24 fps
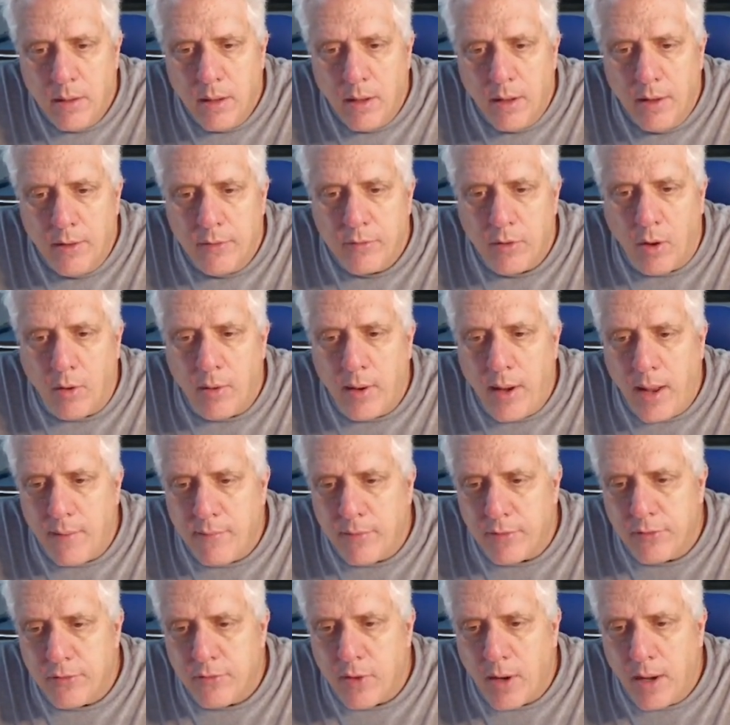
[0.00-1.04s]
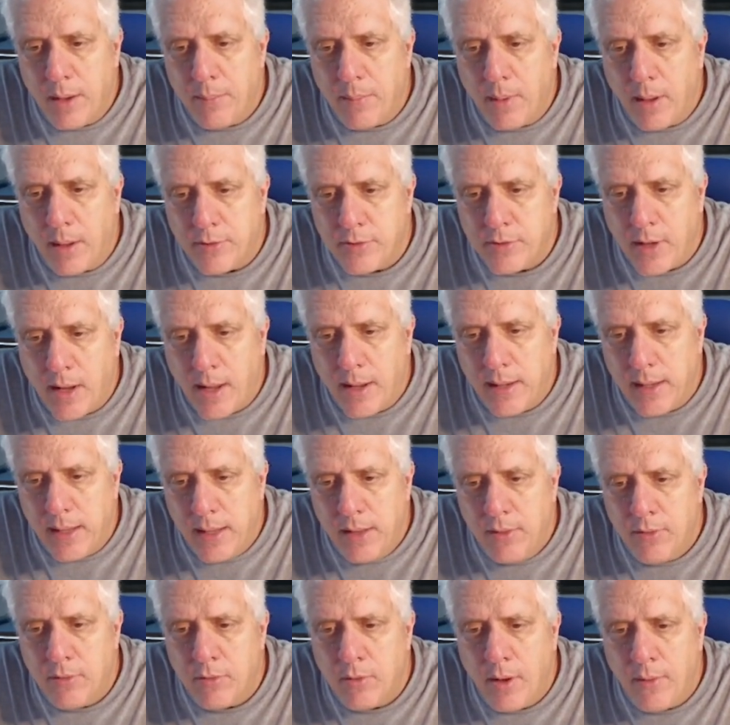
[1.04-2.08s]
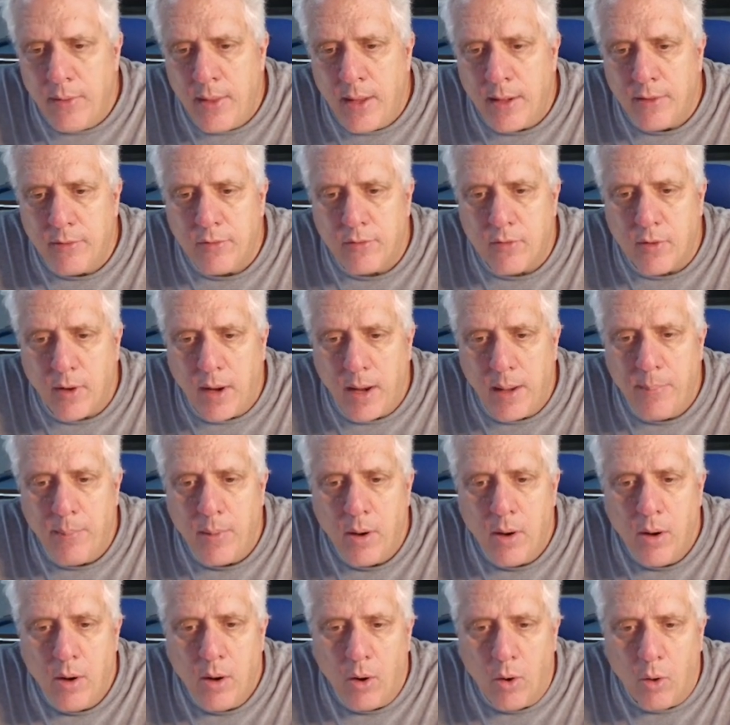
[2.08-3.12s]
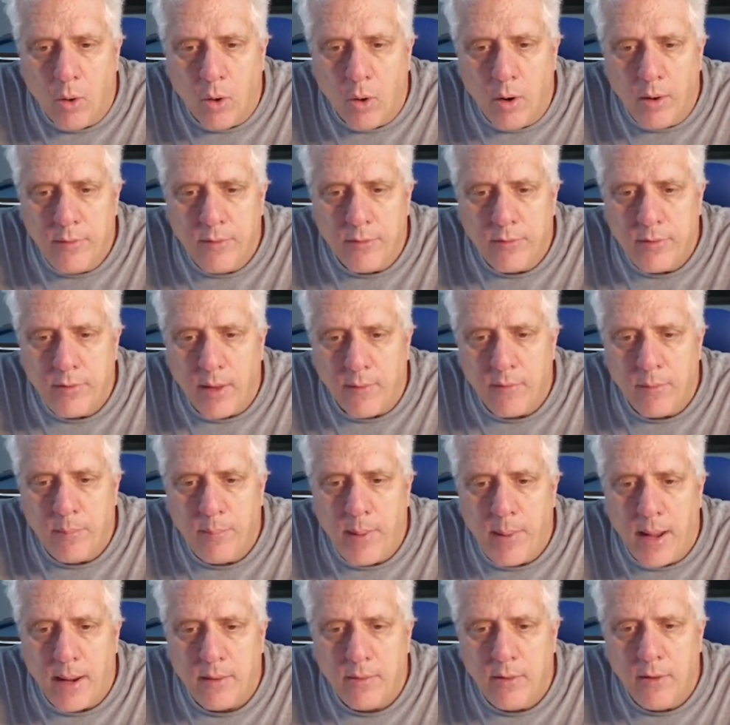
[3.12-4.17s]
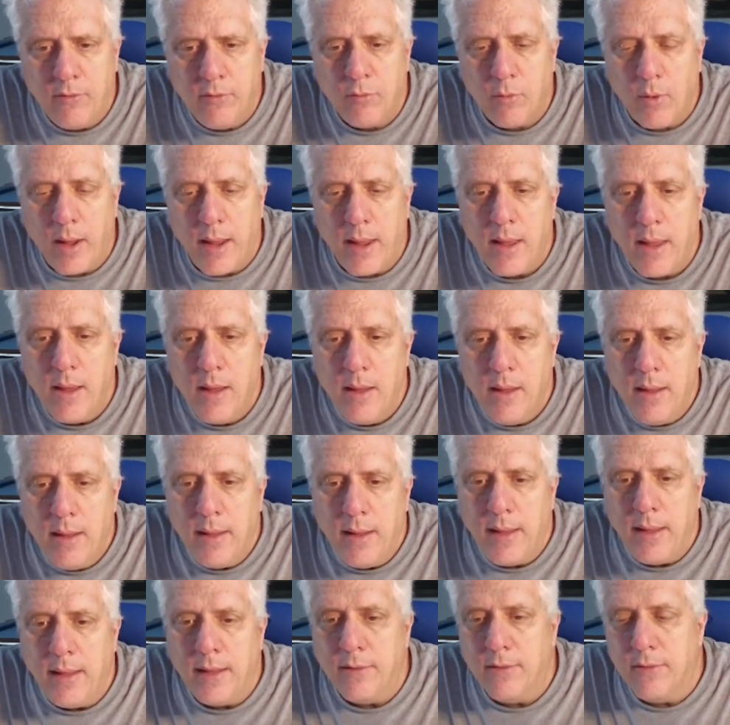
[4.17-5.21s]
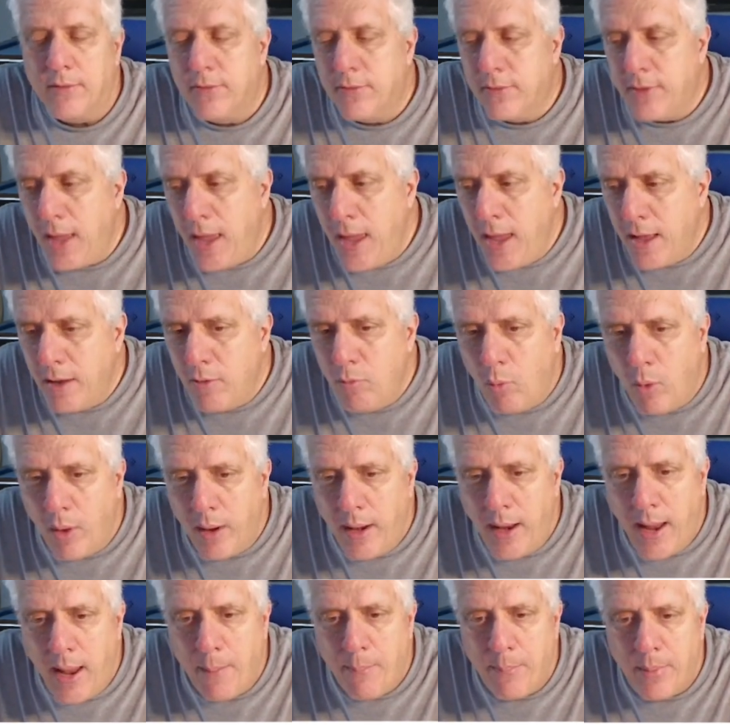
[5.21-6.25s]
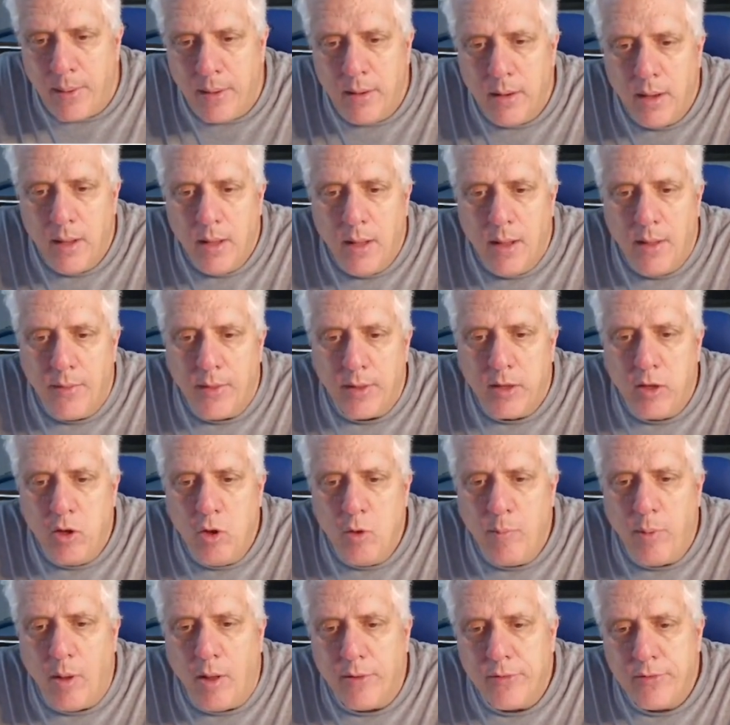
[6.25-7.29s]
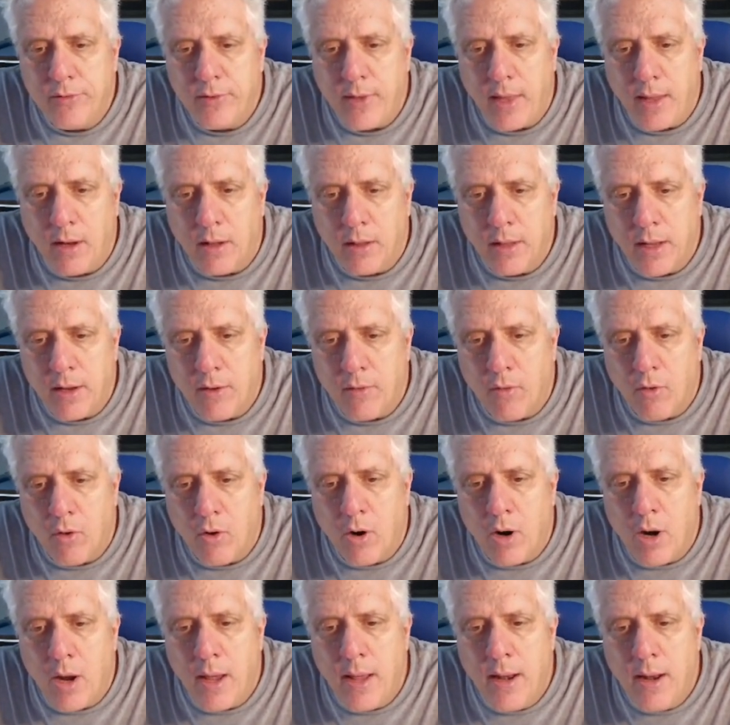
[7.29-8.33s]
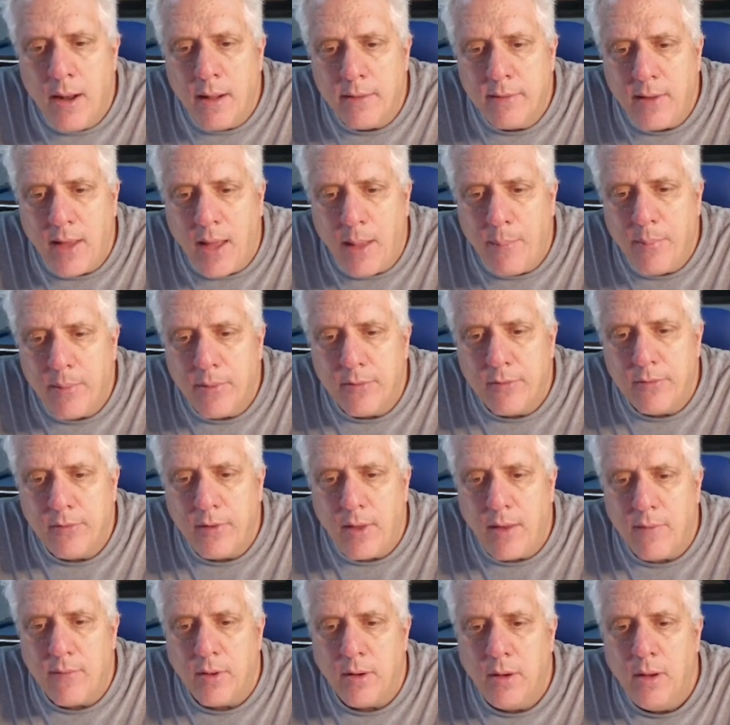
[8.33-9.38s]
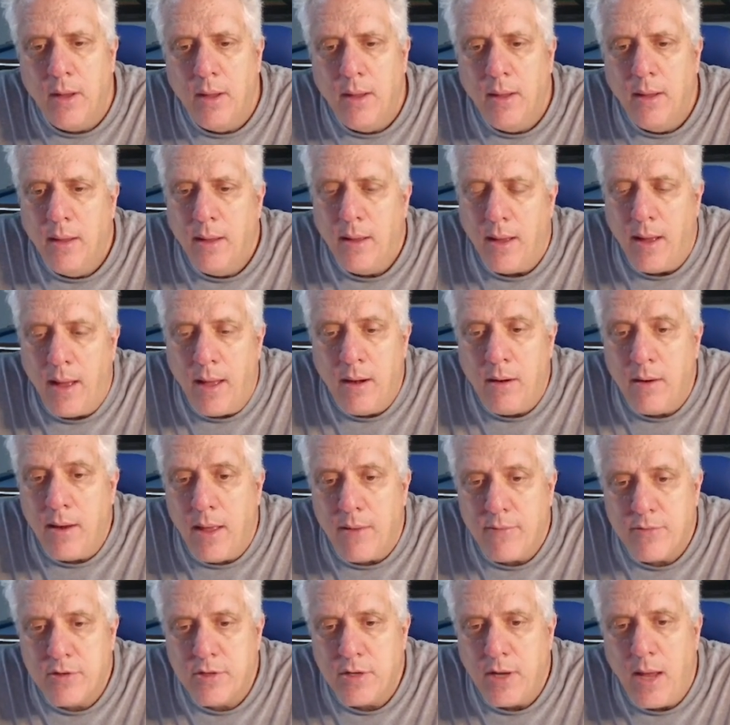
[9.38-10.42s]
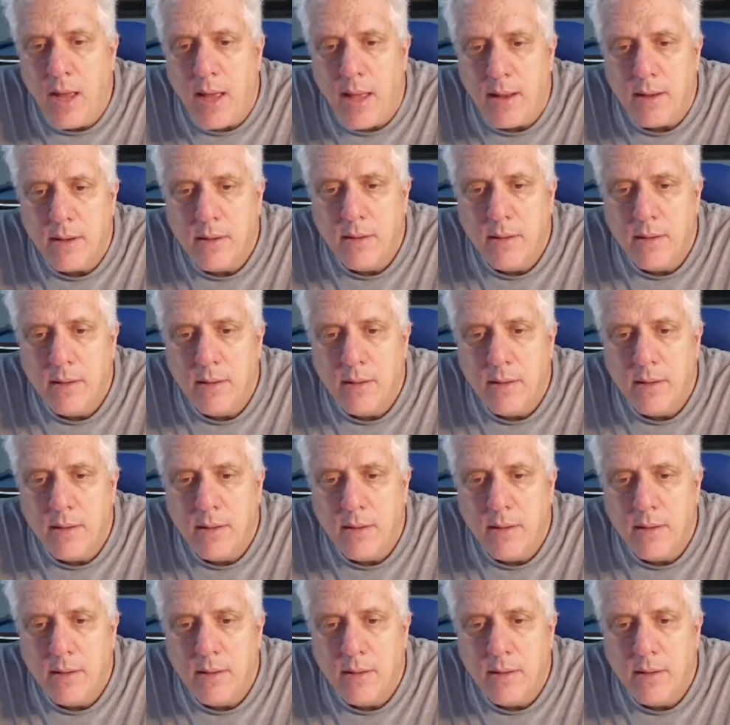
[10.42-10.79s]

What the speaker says: So I would have a shot either on that stripe or on the 7 back this way. Instead, what happened? The cue ball settled in right on top of the 7. I don't have a shot.